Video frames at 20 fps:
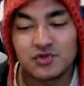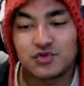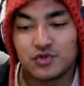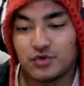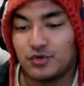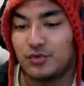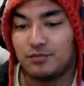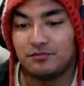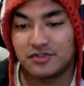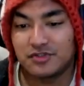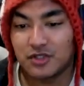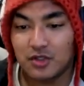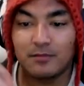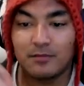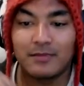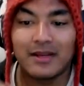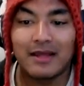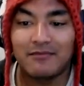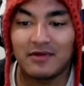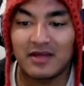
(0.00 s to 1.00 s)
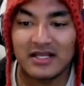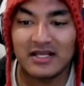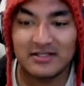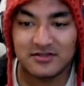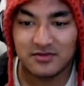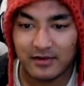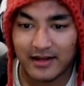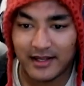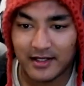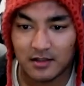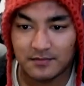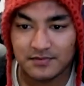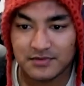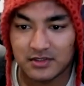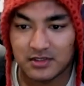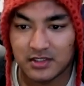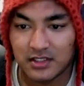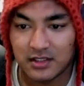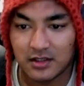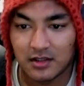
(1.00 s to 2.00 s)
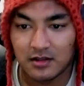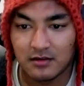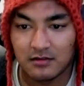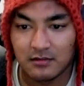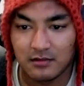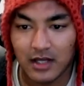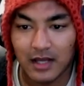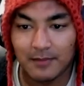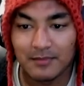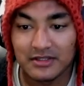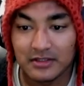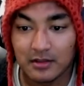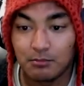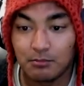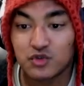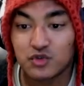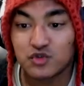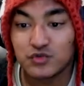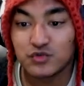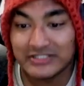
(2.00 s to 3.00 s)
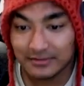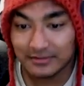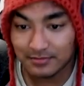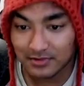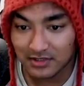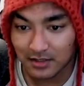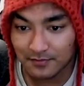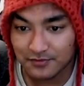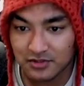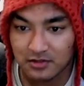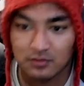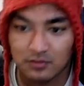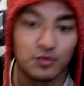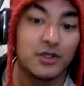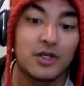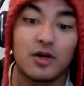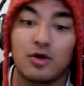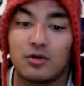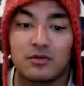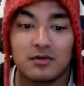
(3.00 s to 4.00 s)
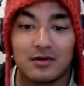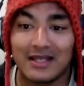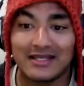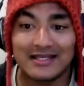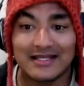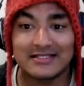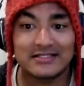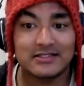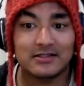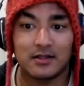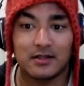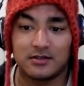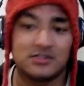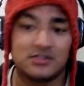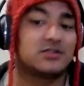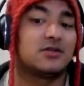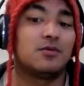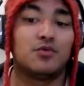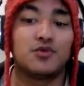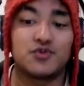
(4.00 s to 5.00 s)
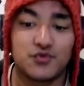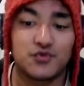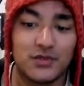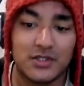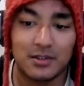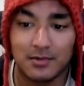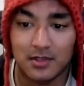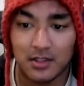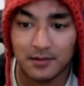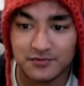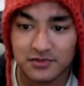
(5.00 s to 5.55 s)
So circumnavigate is the right option here. I mean, the most suitable option. We don't know the right answer is just the most suitable